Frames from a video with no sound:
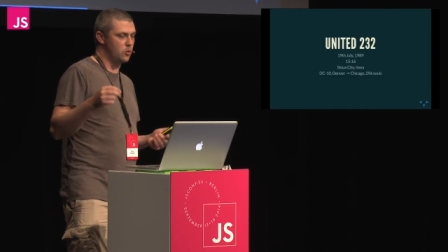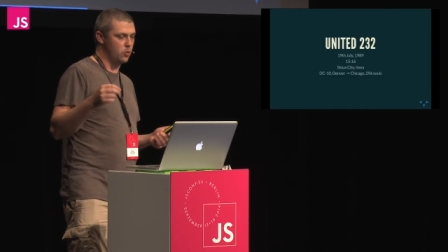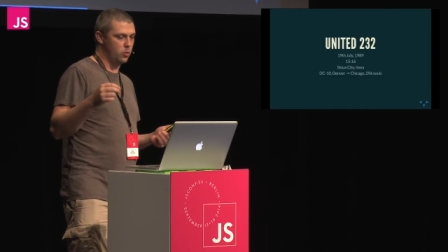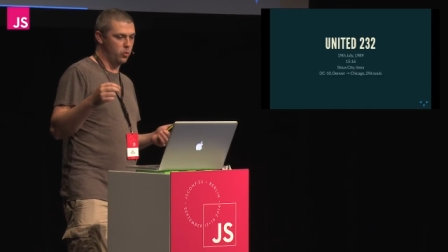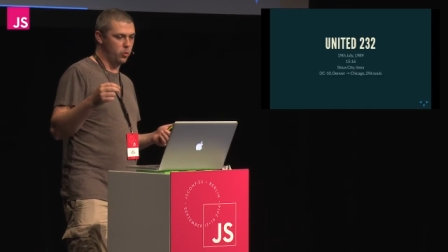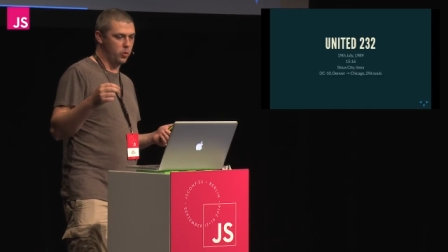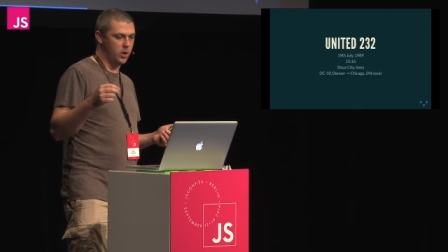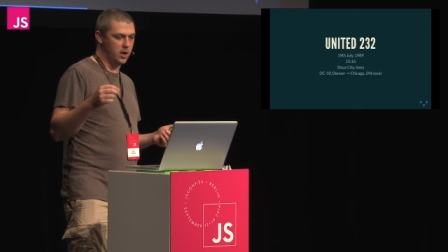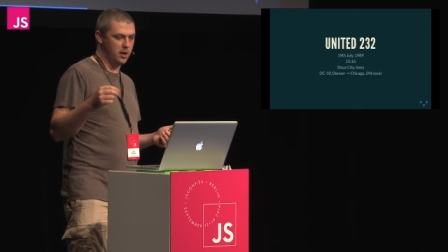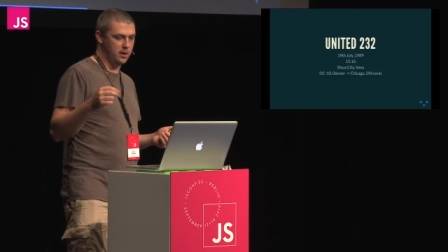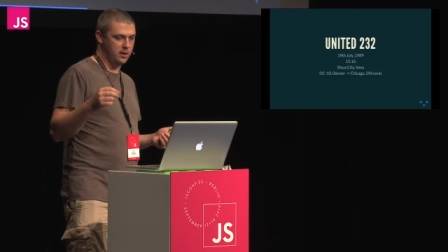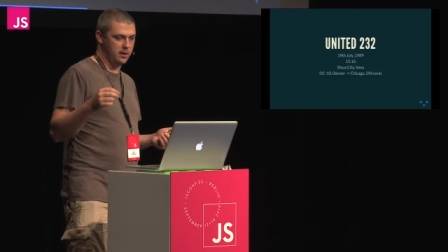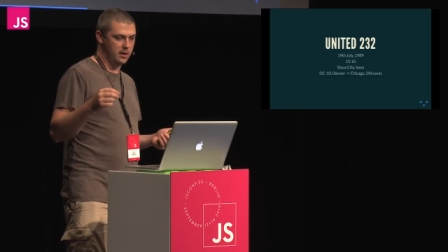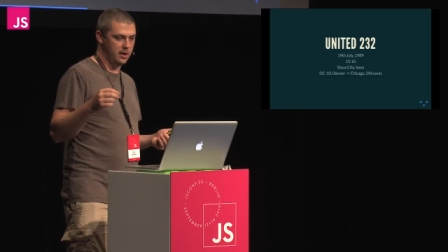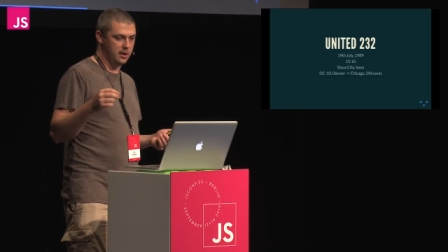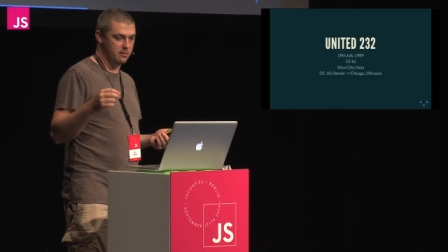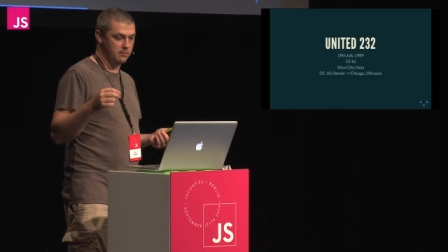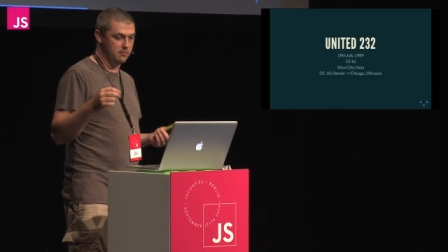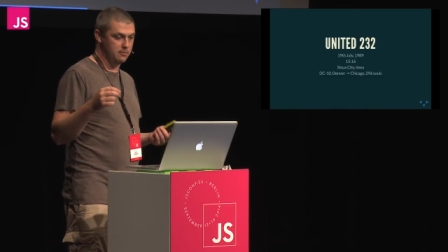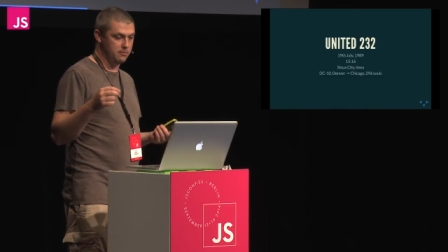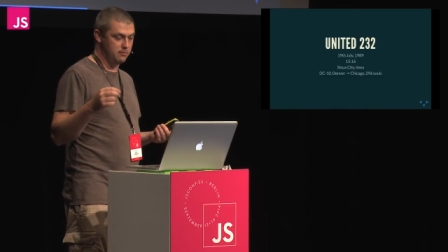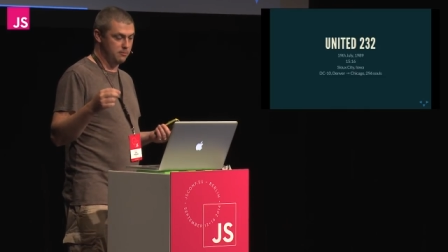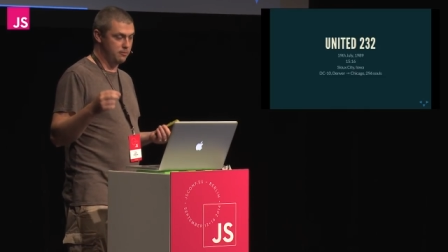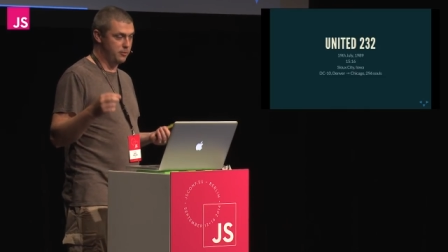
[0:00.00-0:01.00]
were
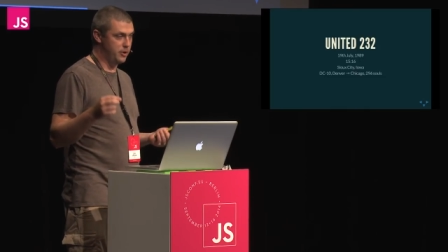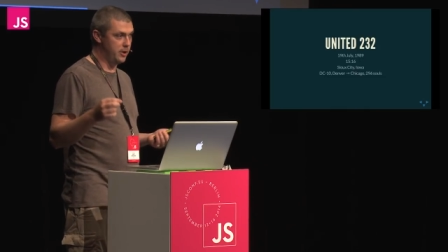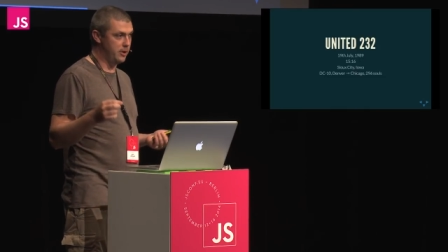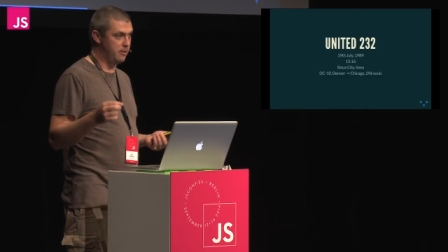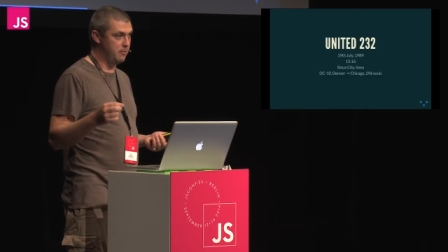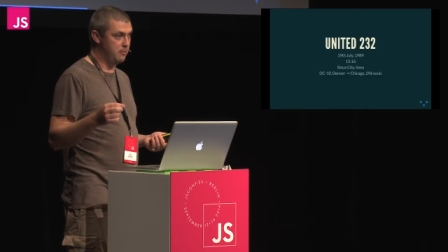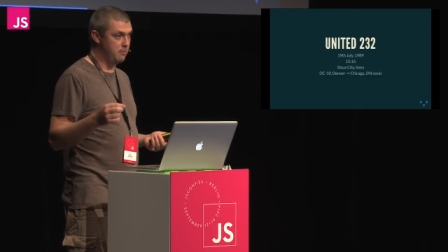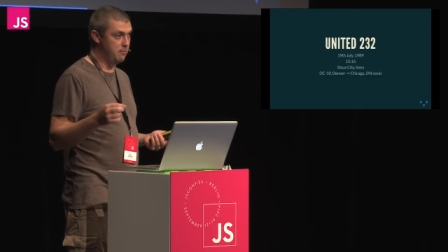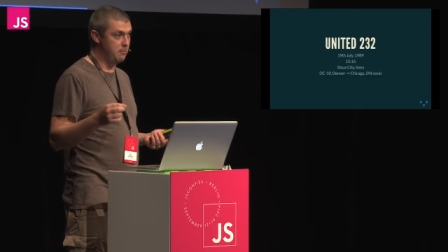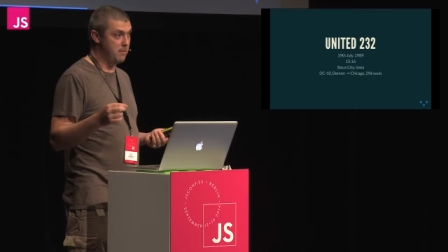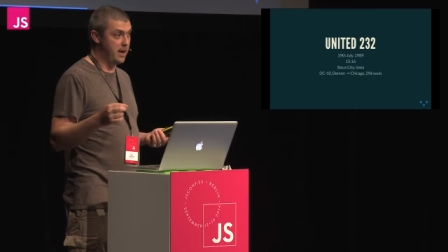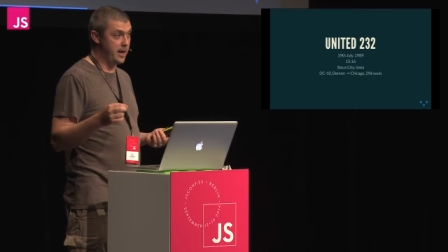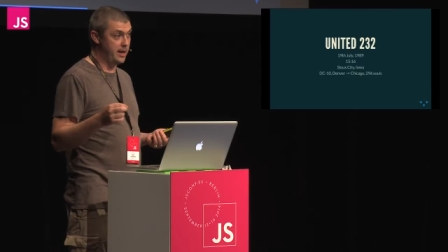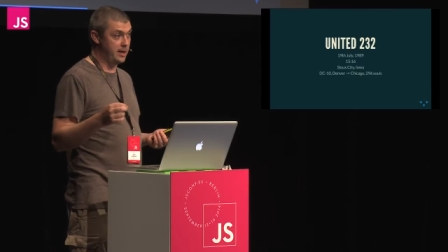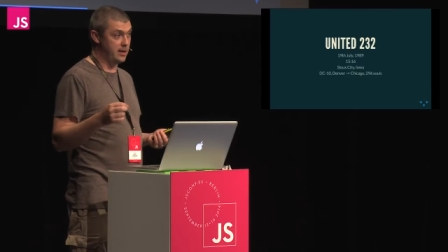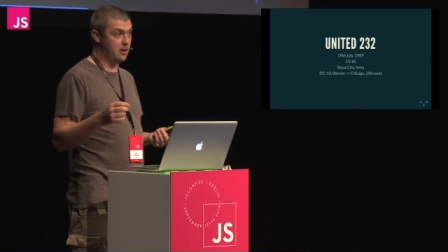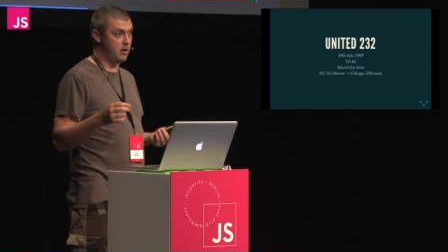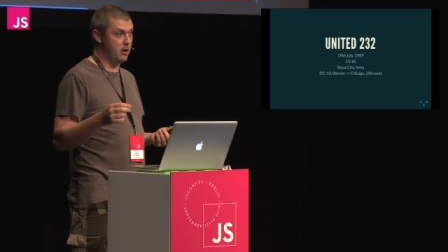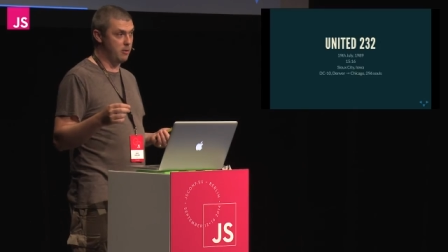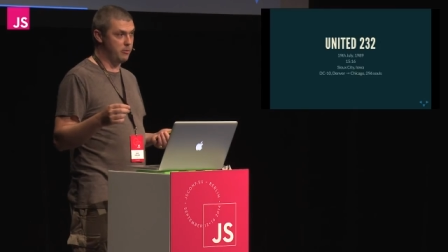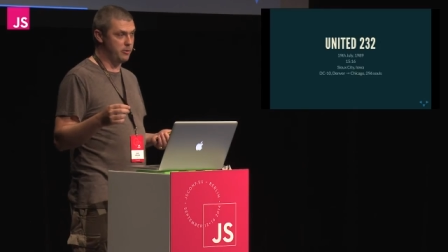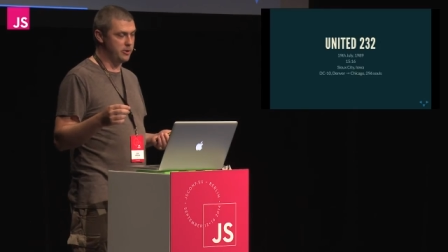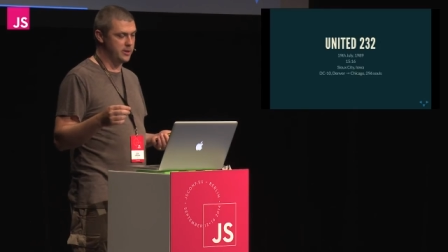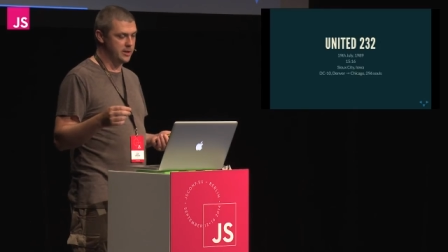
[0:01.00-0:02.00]
put, made
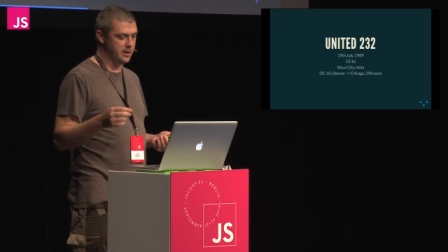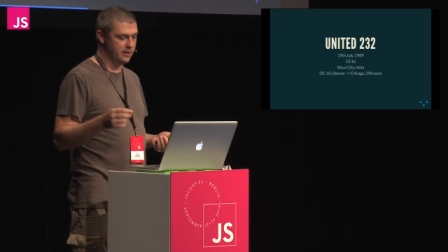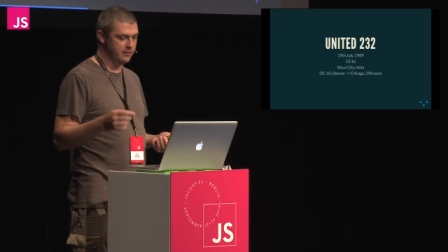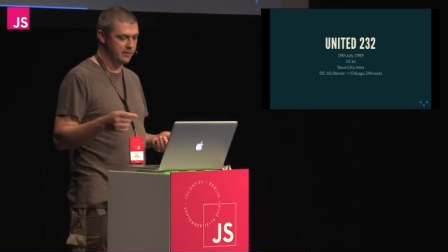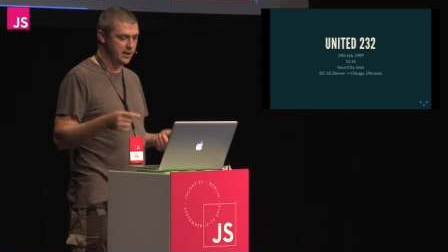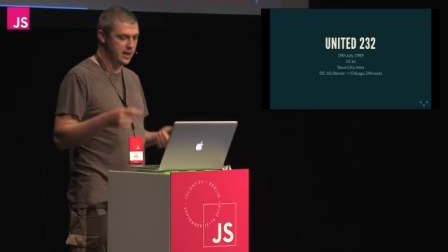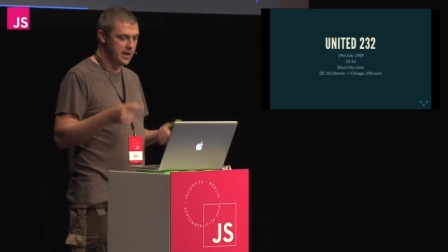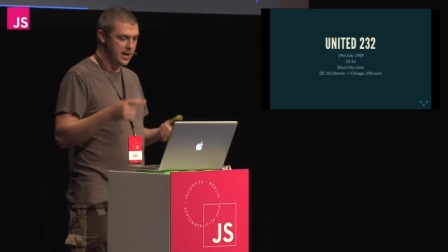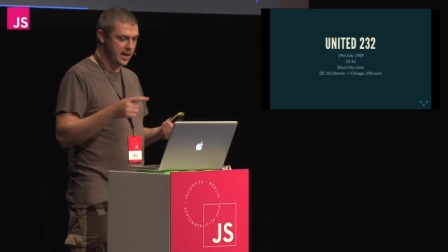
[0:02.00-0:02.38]
inoperative.